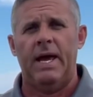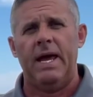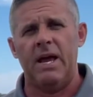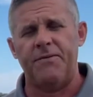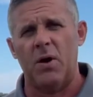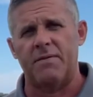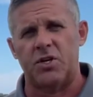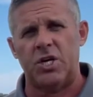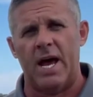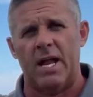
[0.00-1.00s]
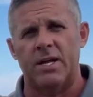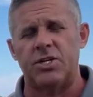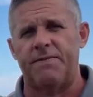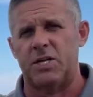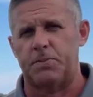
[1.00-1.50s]
If you have a challenge,
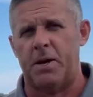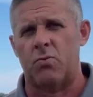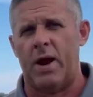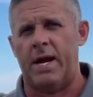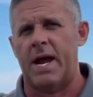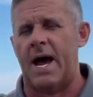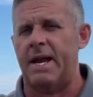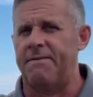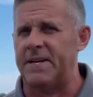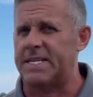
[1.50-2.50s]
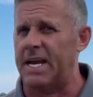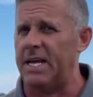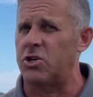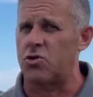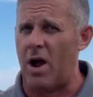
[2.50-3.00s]
if it's been rained on, if it's
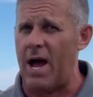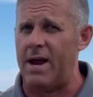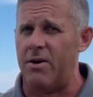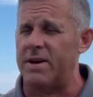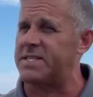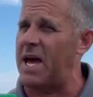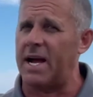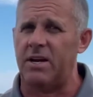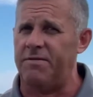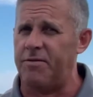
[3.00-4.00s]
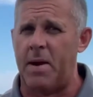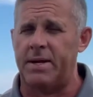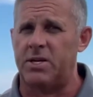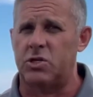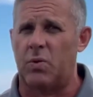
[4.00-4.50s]
getting drier, it's not going to
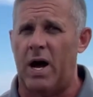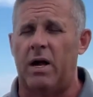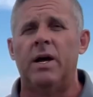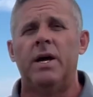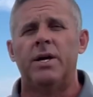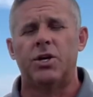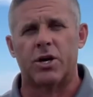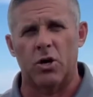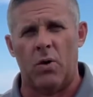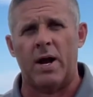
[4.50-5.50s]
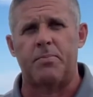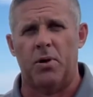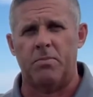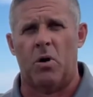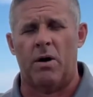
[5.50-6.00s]
ferment as well. You're going to want to
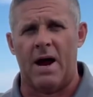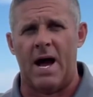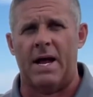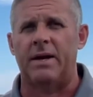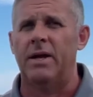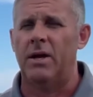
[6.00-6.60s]
put more on.